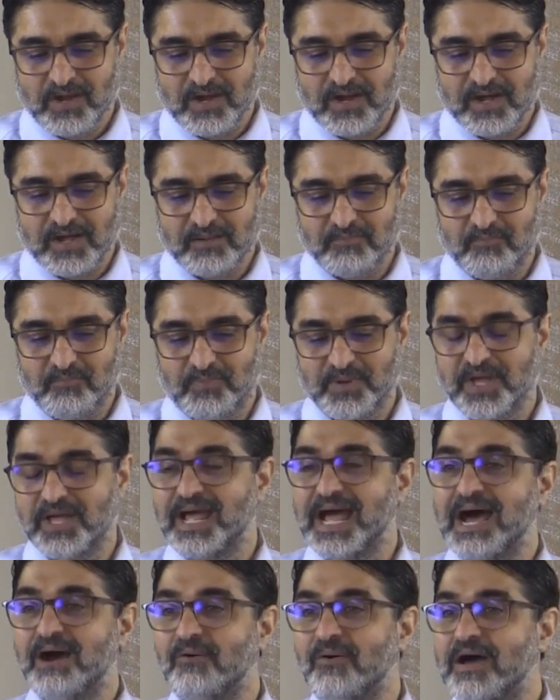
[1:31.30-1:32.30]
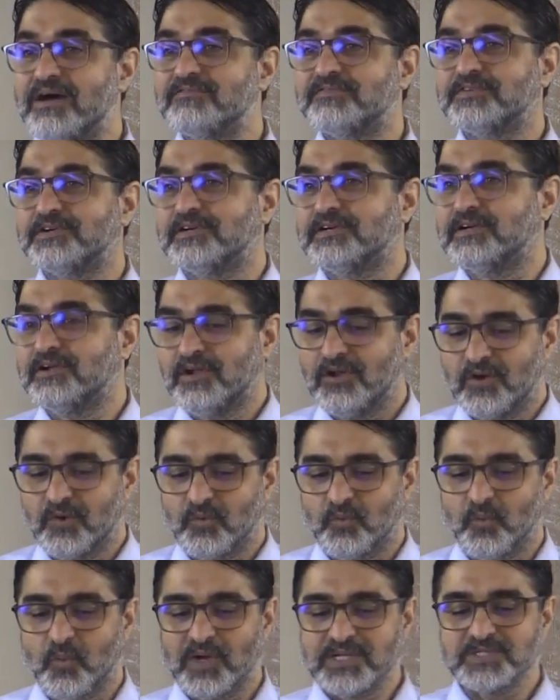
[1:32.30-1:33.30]
But however,
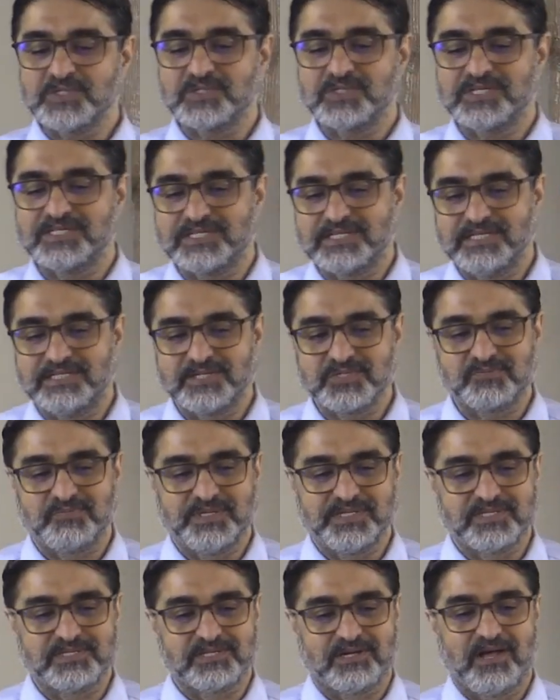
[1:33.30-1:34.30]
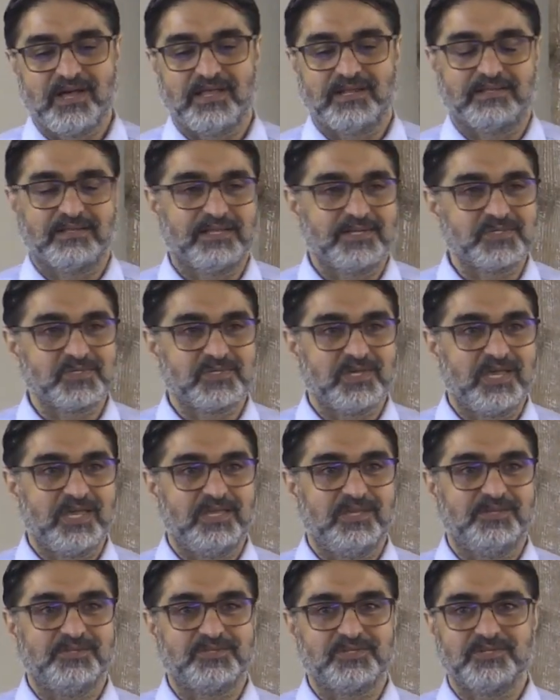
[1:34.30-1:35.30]
once the deed has been done, let's say
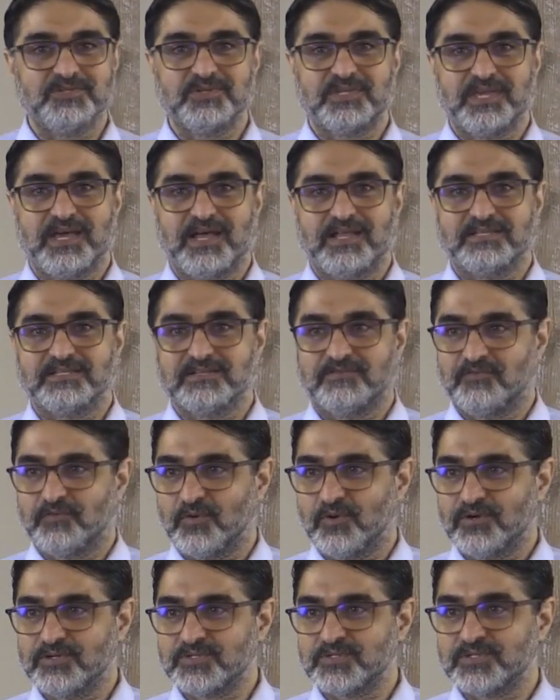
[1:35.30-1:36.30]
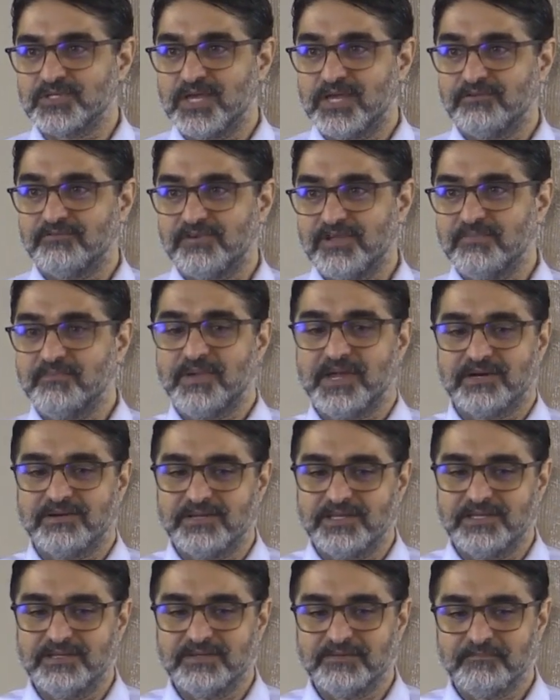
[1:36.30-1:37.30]
you do get divorced and
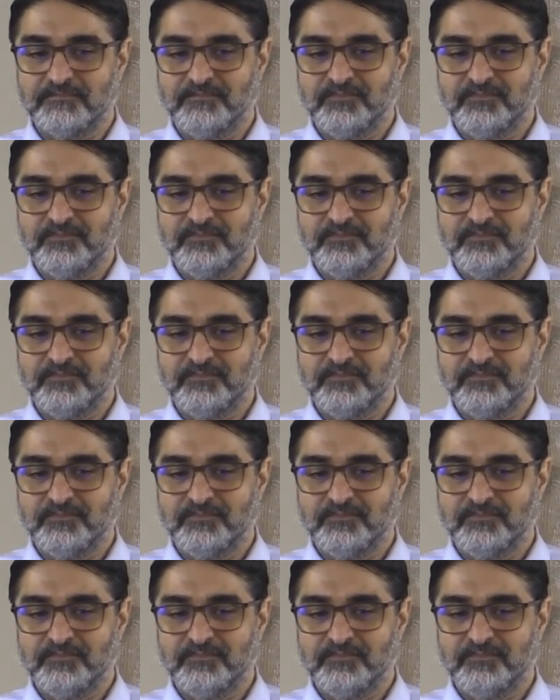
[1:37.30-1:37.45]
remarried,